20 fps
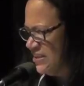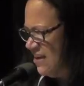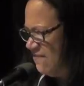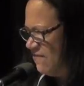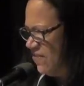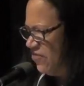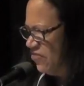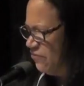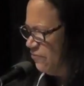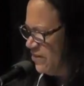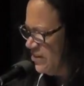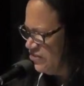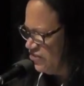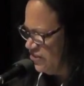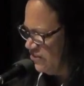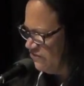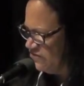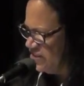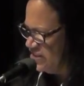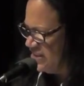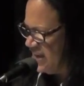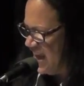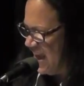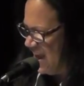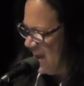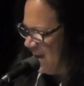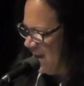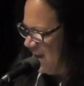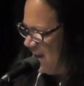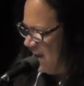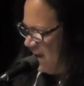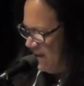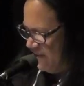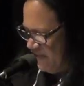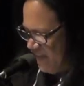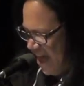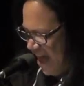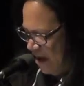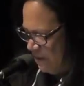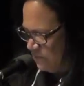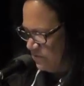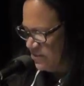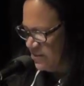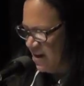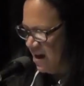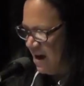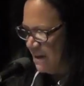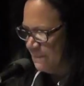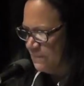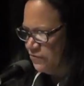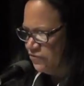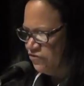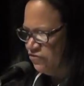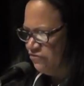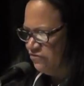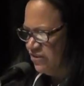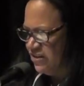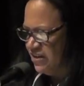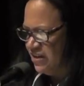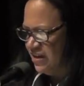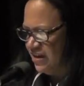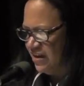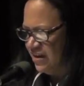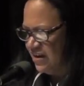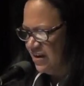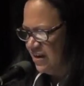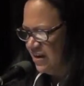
7, three shifts a day. That was opportunity.